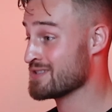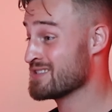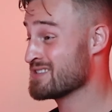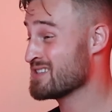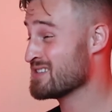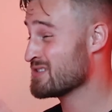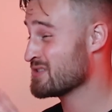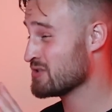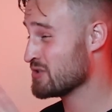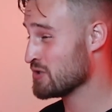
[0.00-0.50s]
because
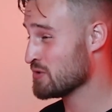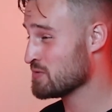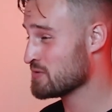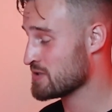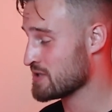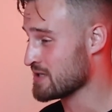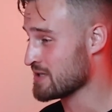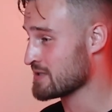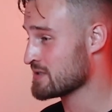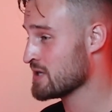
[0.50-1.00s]
it does
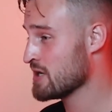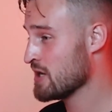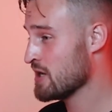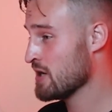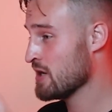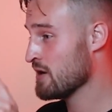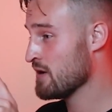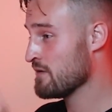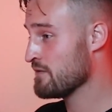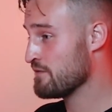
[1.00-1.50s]
two things.
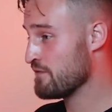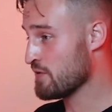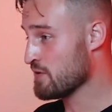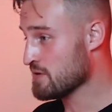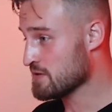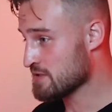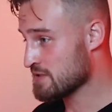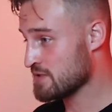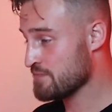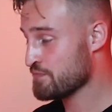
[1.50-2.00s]

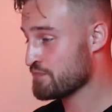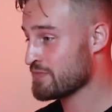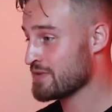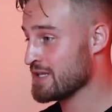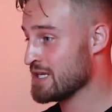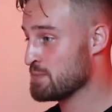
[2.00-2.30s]
First,